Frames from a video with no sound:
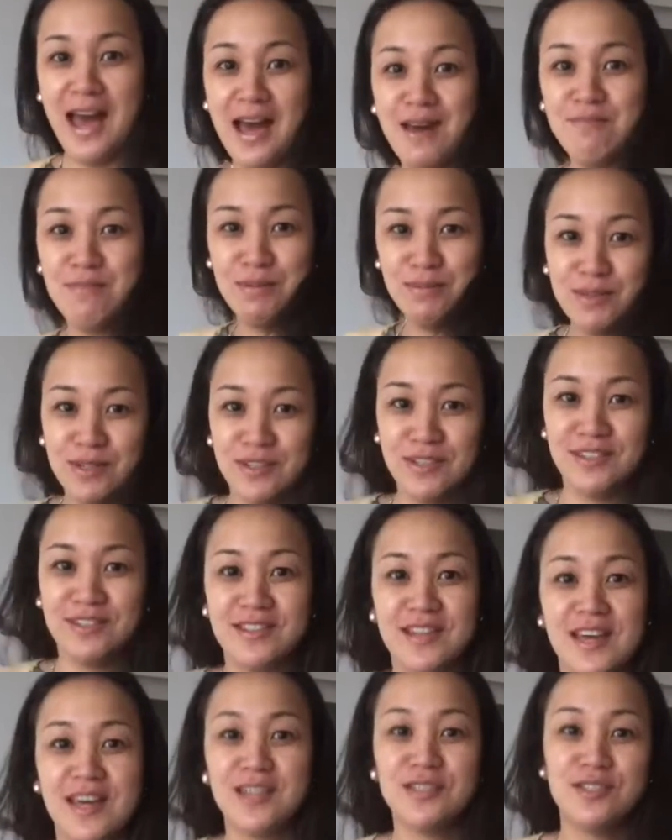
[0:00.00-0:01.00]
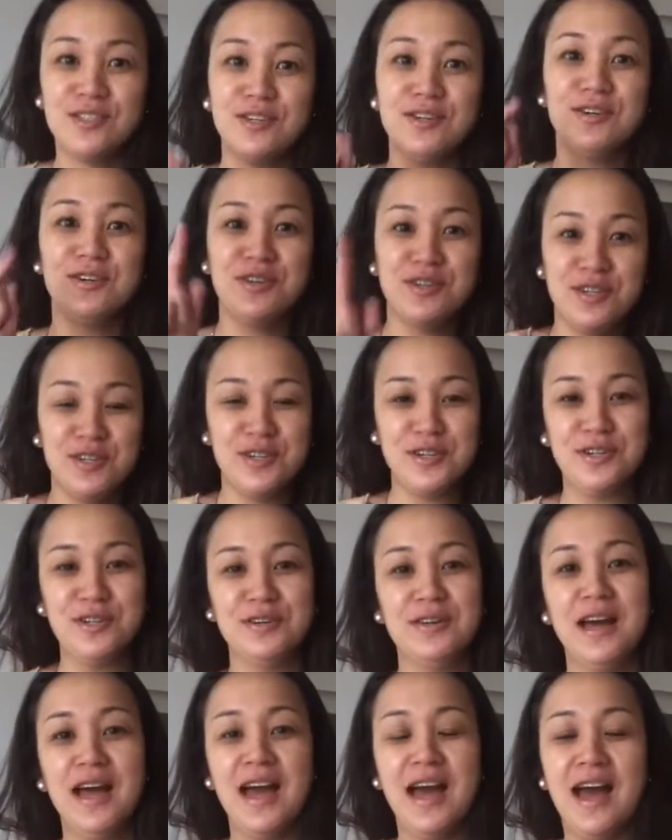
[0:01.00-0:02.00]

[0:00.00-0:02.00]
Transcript: Happy birthday to you.